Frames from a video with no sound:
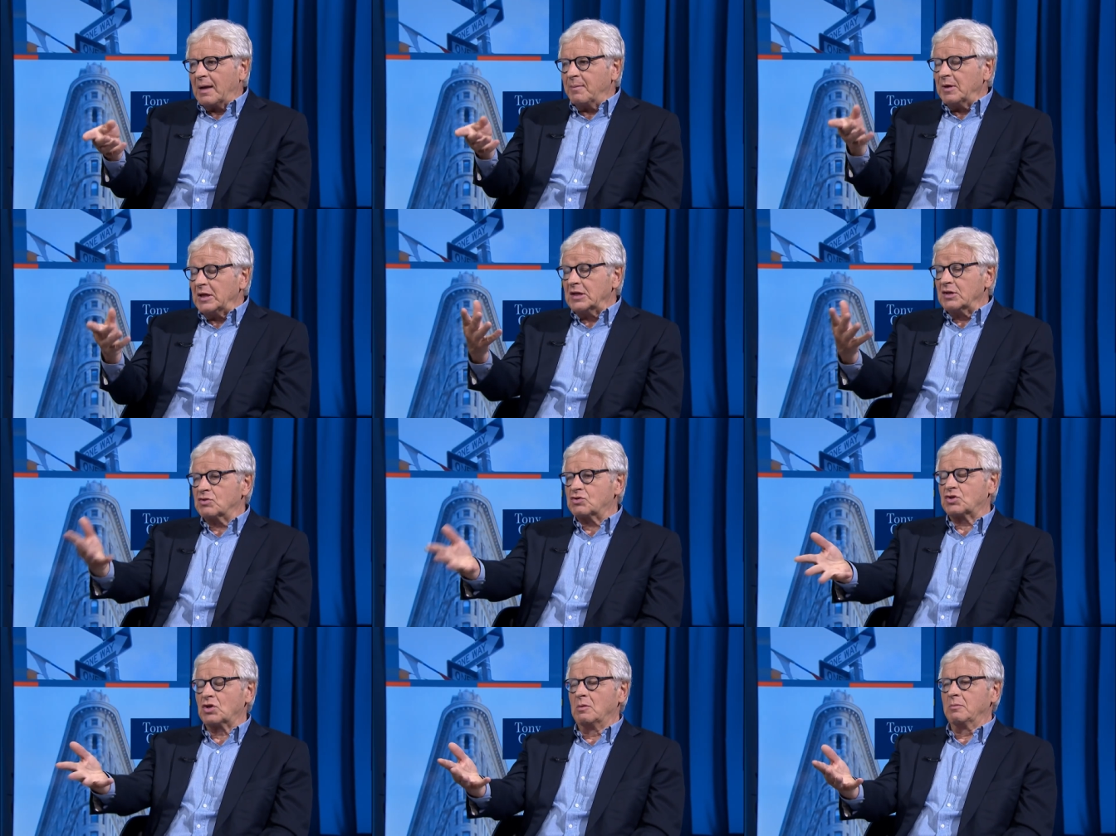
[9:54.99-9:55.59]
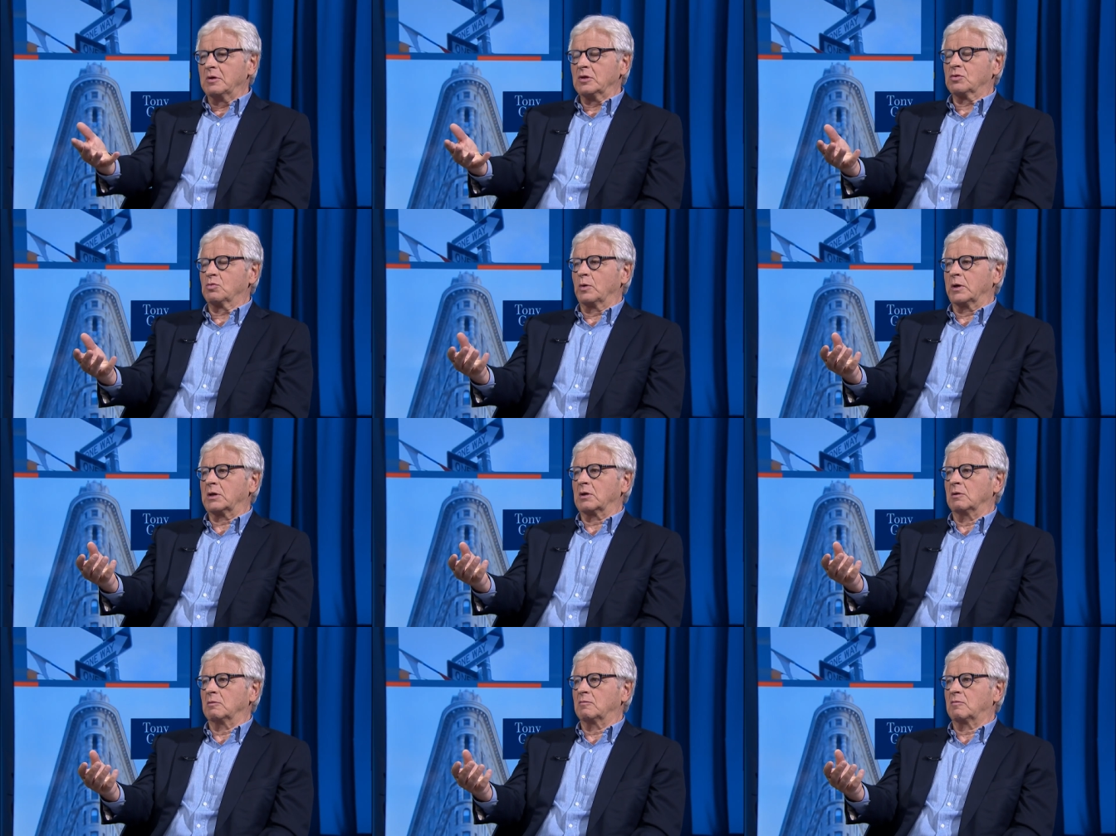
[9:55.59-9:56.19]
I mean, there's so much we
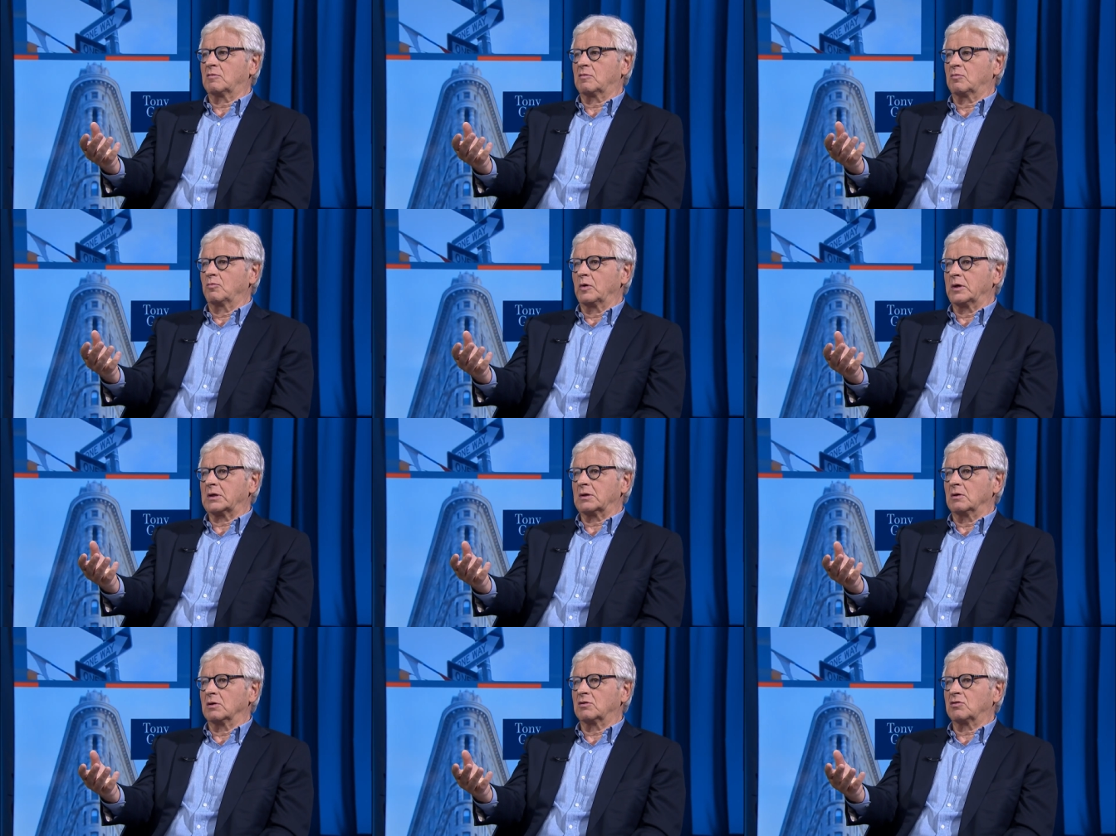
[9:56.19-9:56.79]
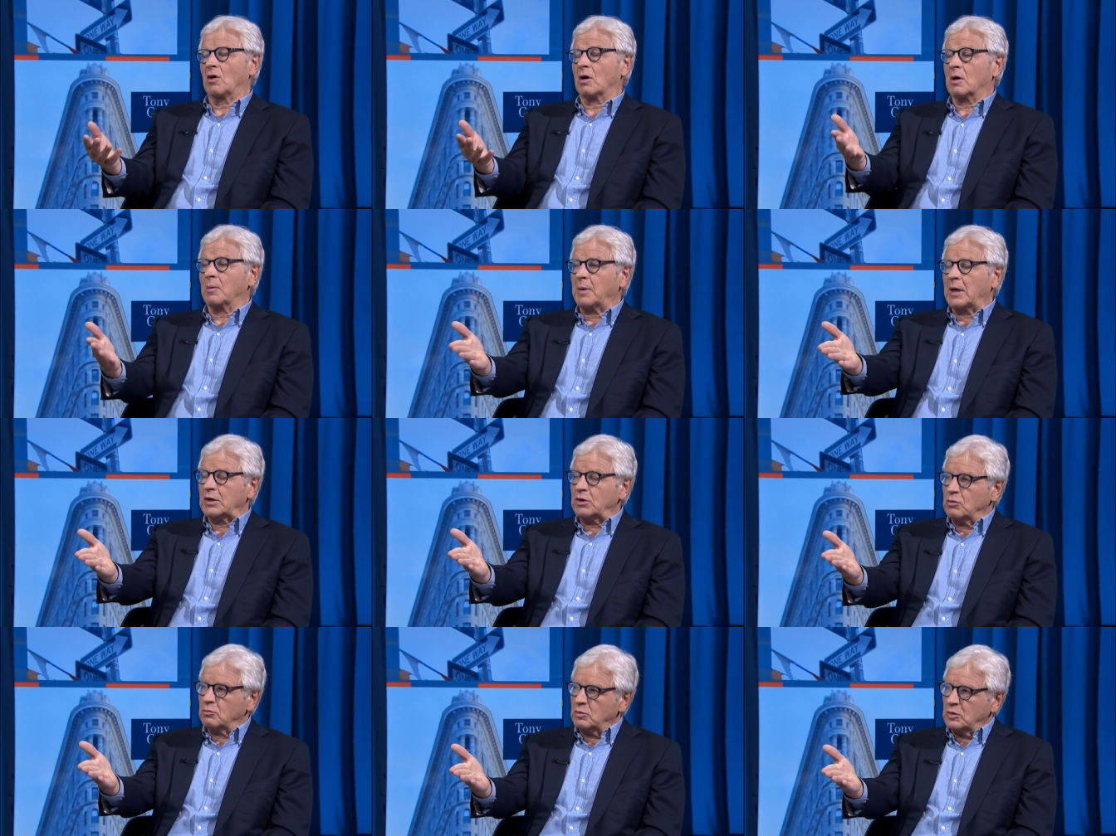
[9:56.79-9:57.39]
could talk
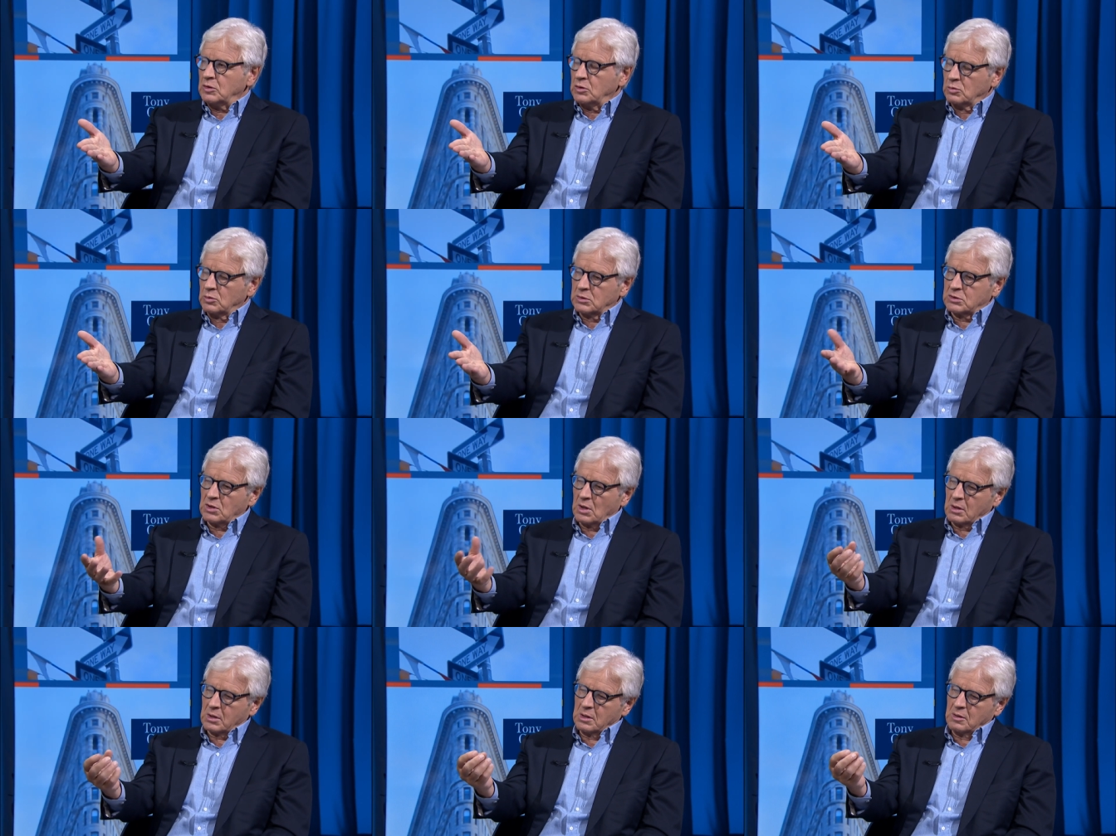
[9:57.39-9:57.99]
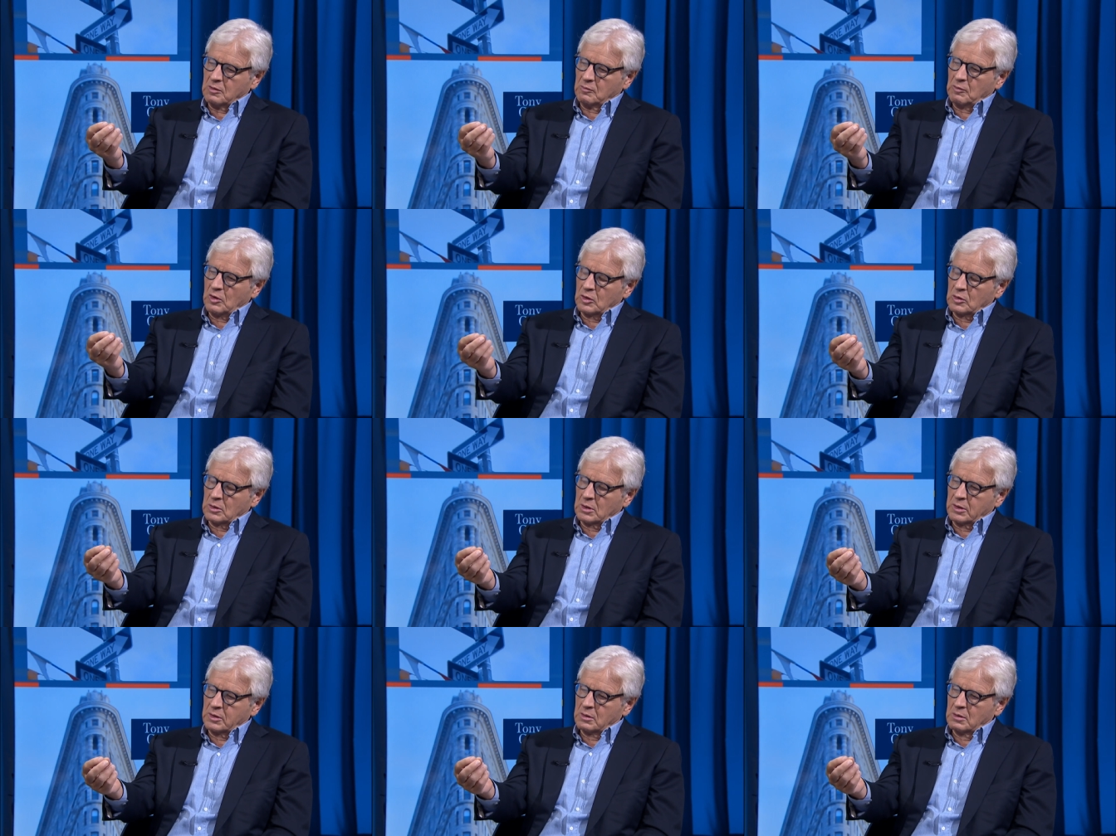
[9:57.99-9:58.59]
about. You were talking
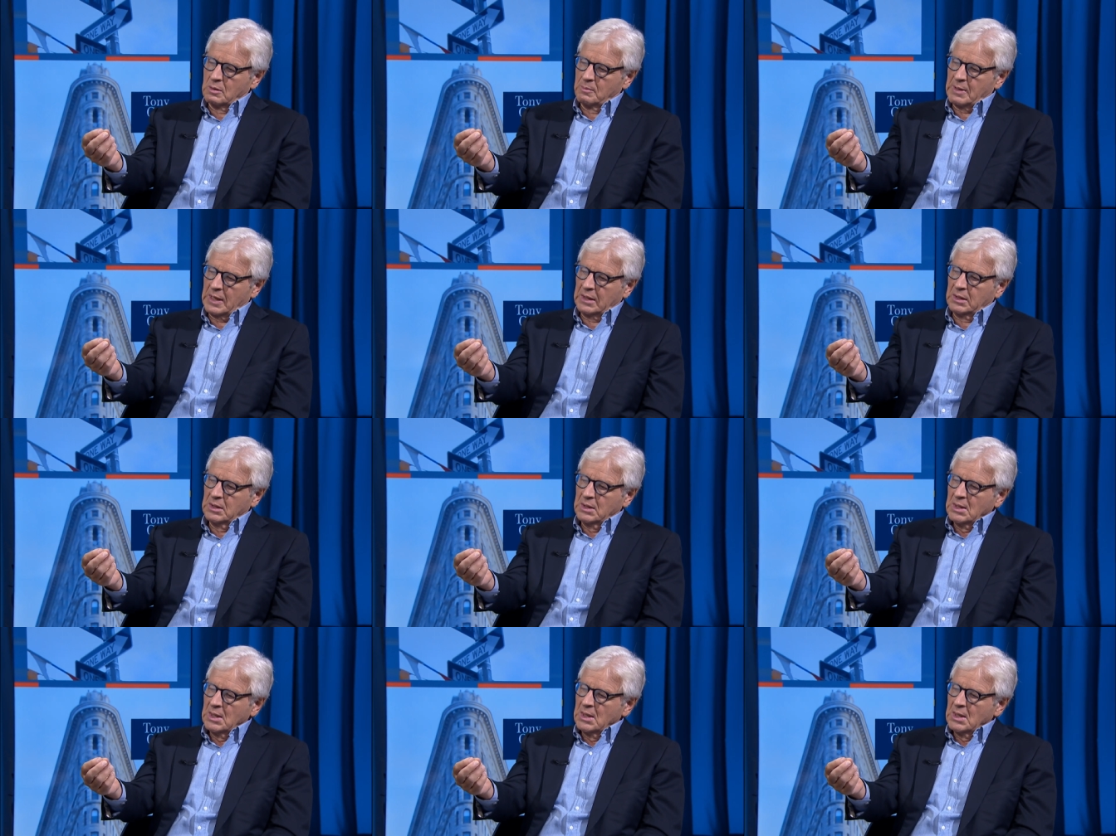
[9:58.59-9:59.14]
earlier about